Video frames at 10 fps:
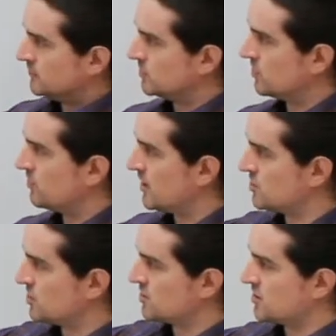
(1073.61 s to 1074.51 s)
So
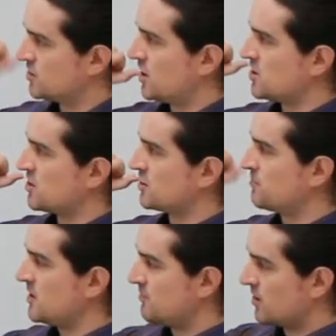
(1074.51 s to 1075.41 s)
not just a changing
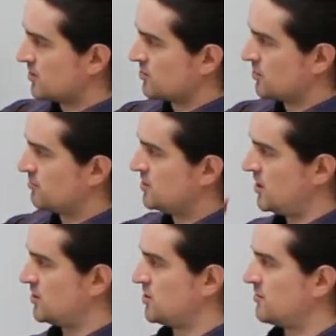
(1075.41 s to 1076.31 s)
speed, but also could be
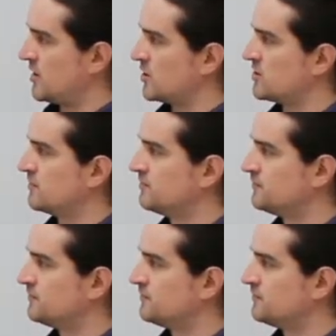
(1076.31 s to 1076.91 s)
changing direction.